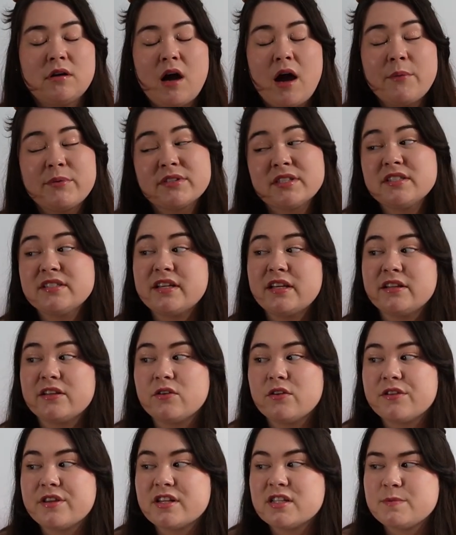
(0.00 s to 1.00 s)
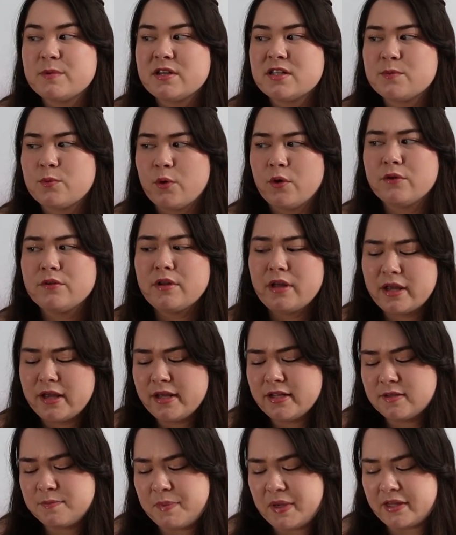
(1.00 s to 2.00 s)
I was going to say little things being spoiled.
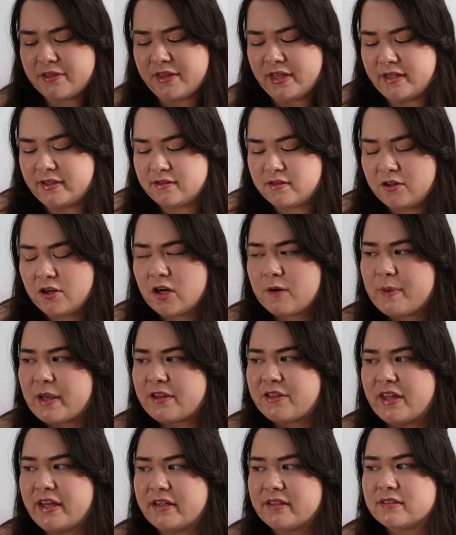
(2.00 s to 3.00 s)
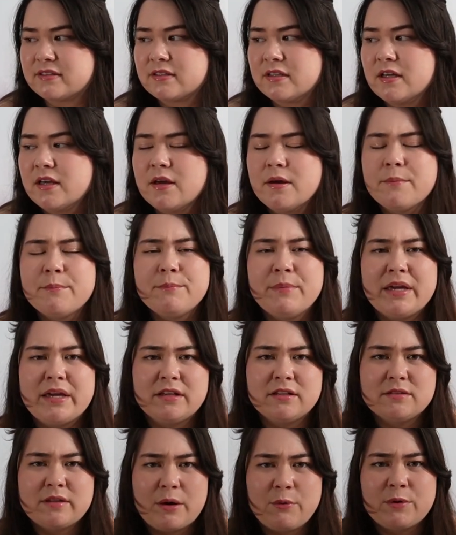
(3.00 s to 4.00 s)
It's big things. There are big things
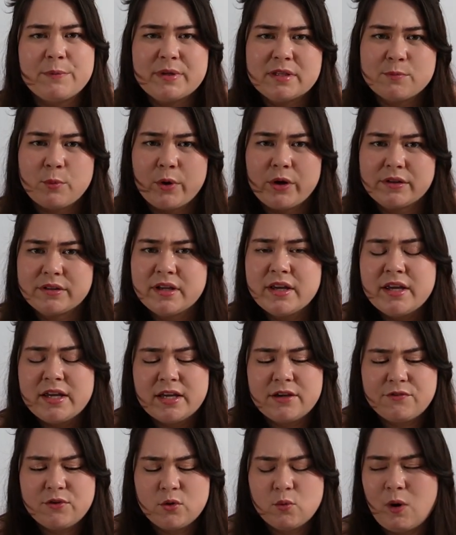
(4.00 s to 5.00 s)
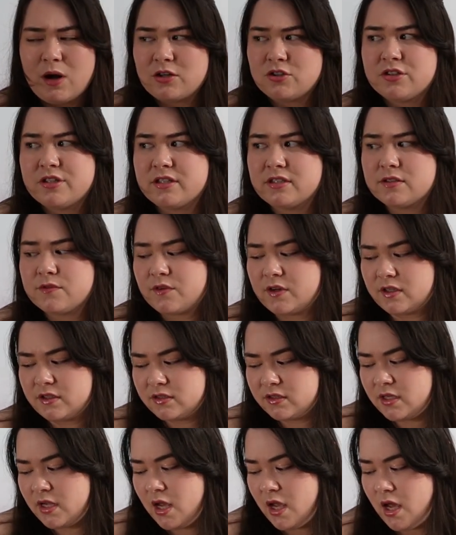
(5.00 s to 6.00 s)
being that would be spoiled if you watch this
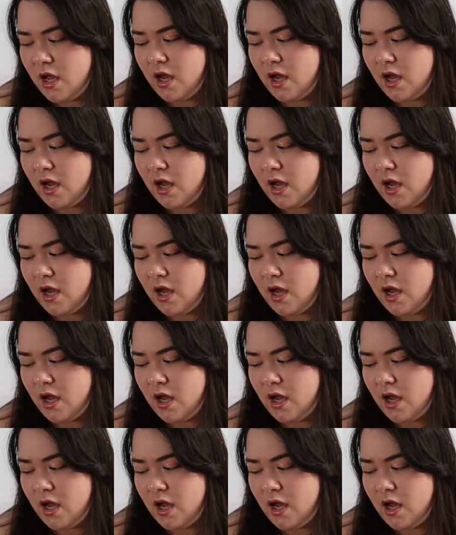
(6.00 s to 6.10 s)
first.